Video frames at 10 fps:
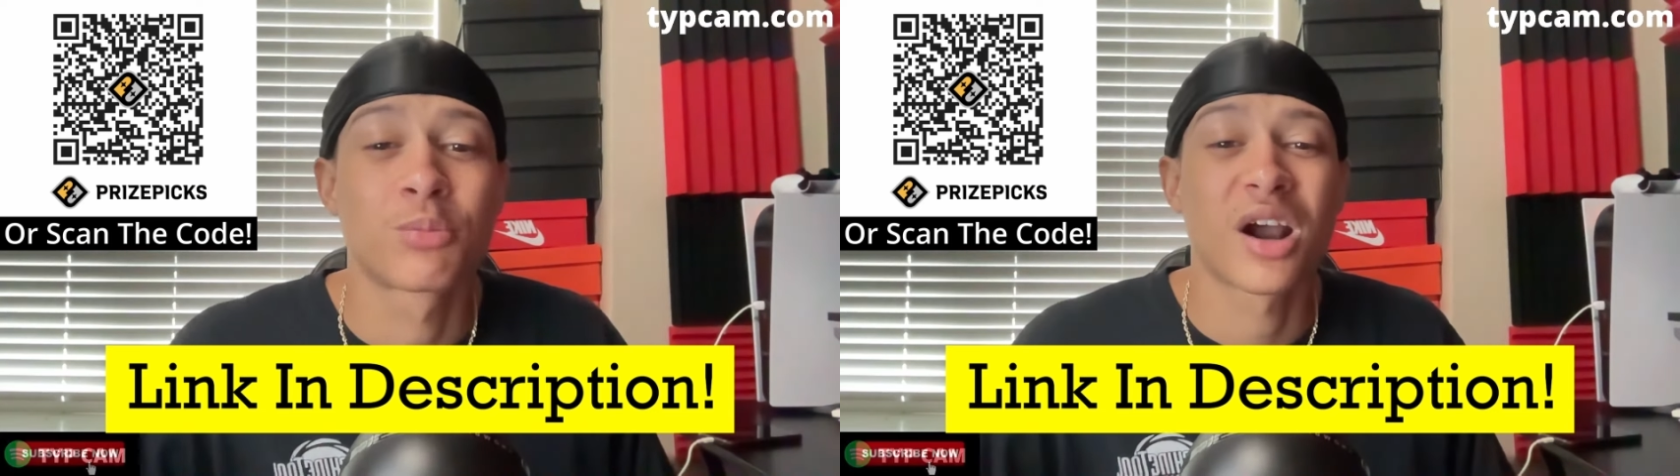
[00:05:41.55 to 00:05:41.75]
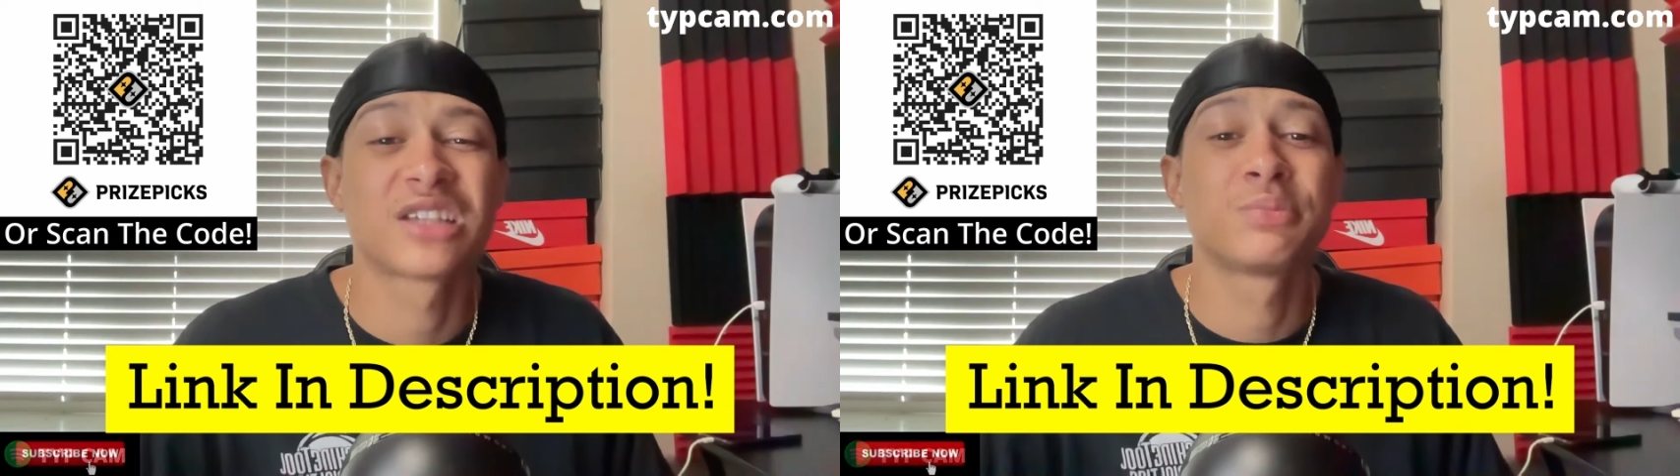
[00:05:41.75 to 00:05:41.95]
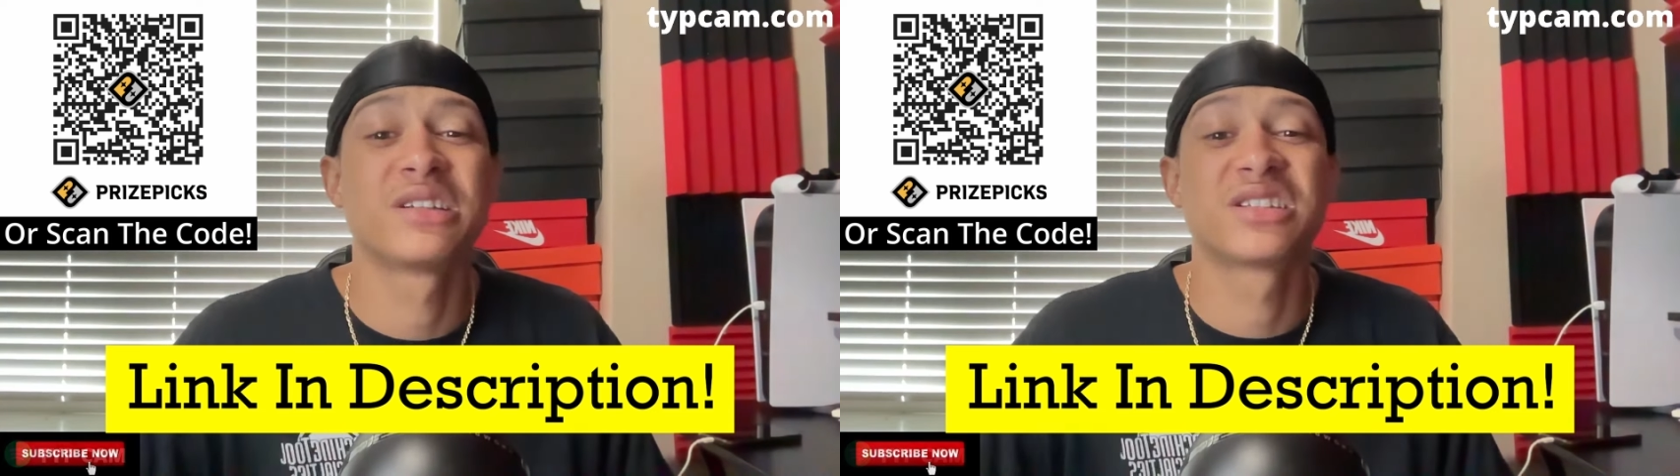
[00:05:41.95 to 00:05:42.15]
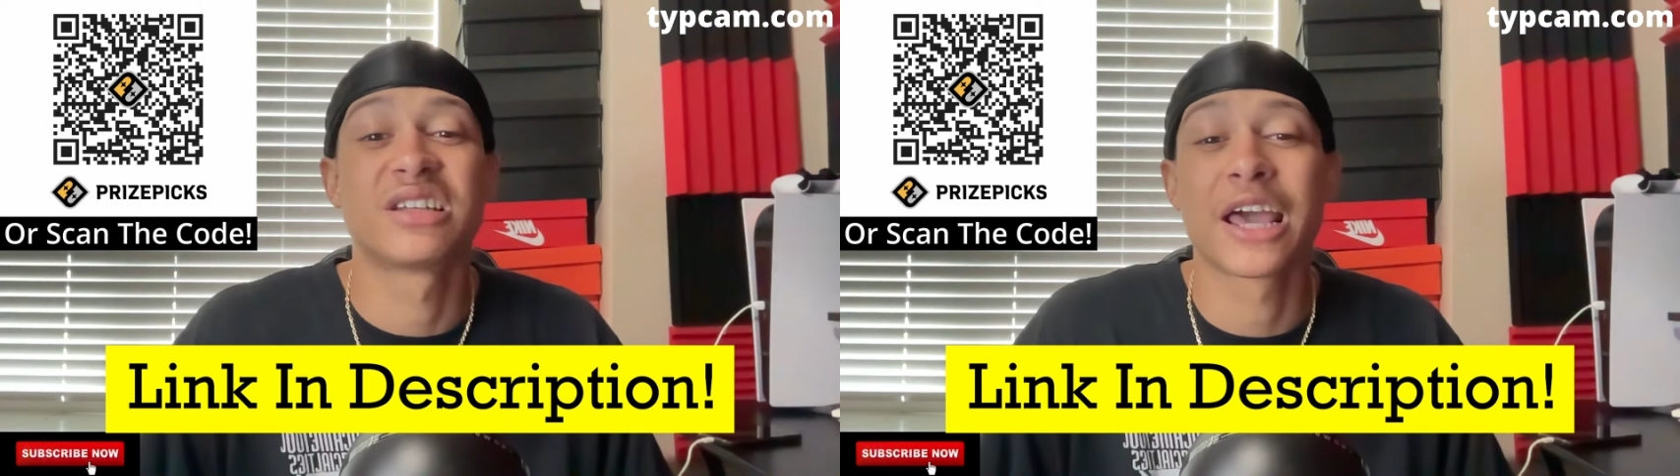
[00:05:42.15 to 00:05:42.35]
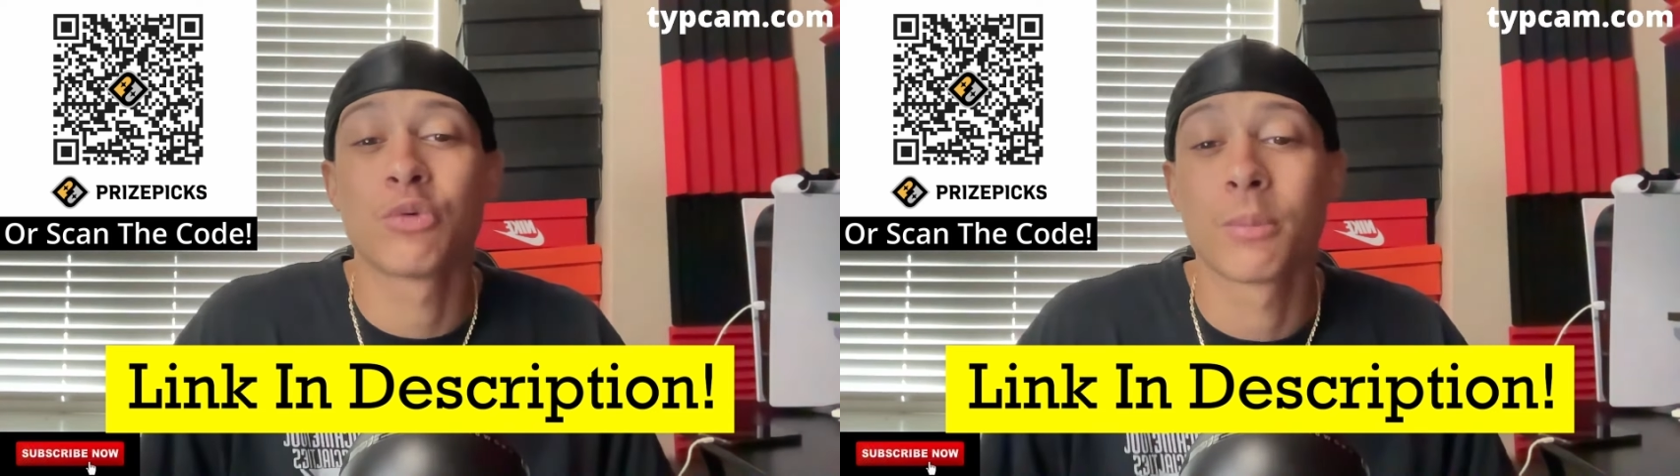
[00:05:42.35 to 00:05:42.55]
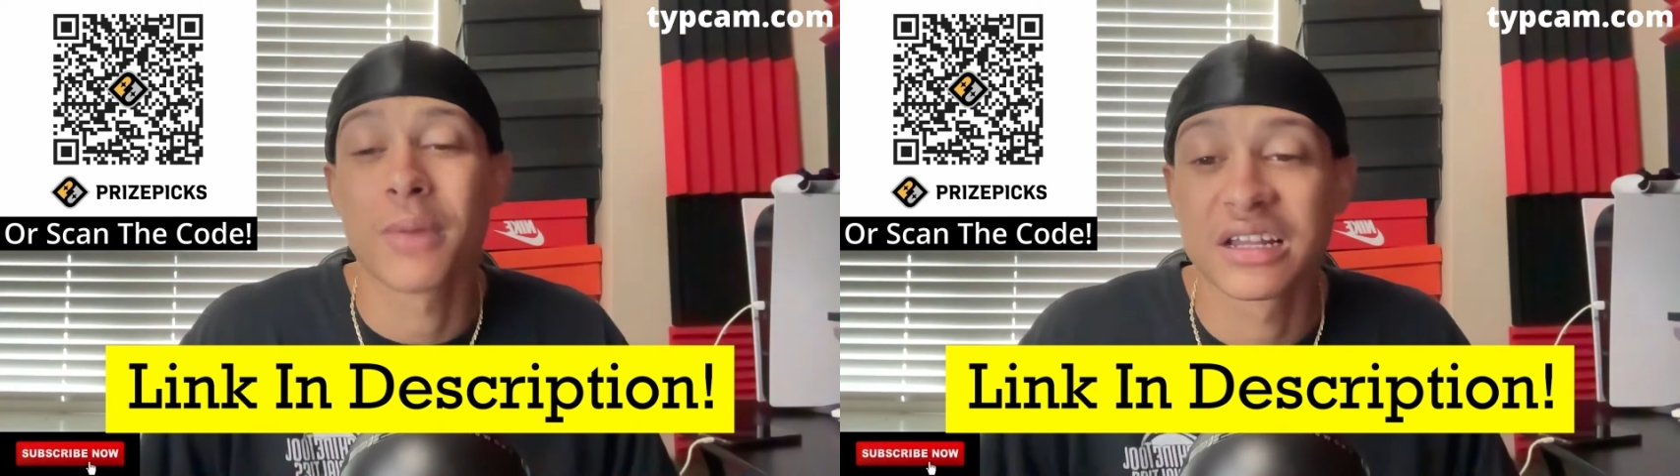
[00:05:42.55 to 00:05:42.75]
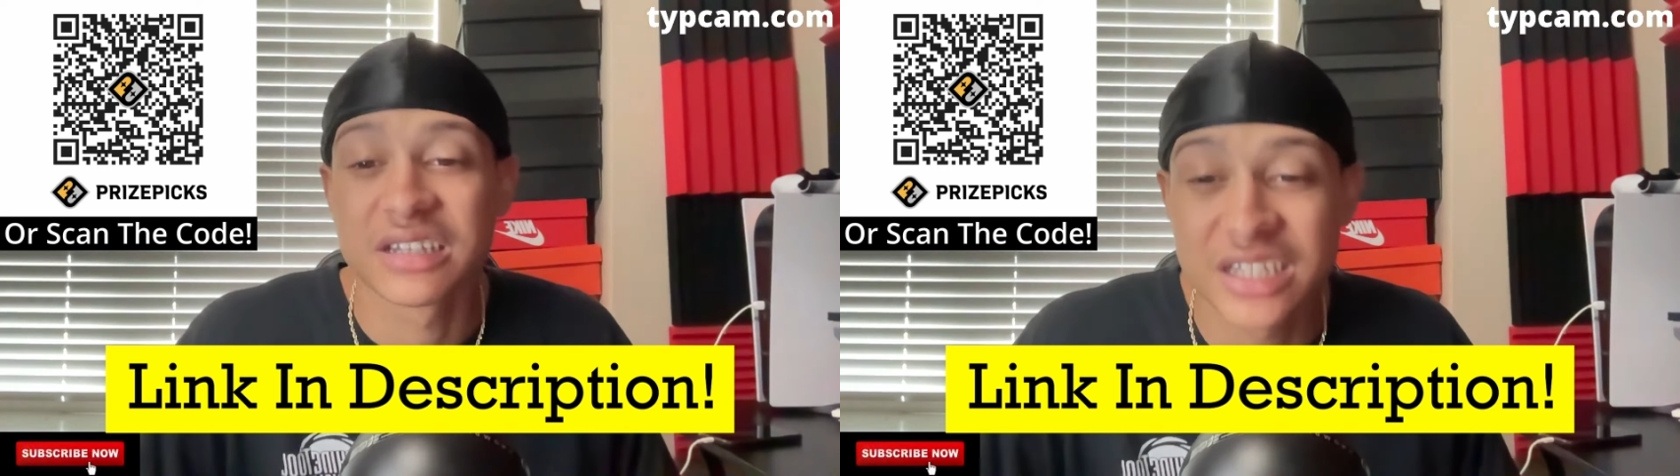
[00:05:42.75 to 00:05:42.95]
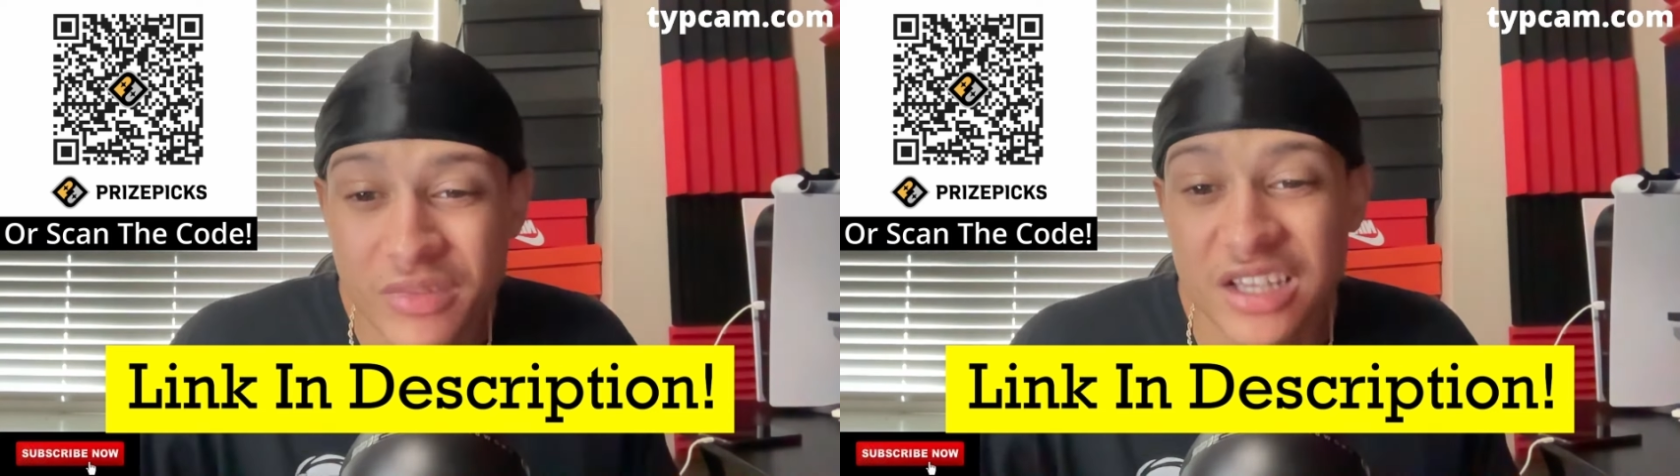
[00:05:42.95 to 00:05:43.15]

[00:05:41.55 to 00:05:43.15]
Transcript: Prize Picks today with my link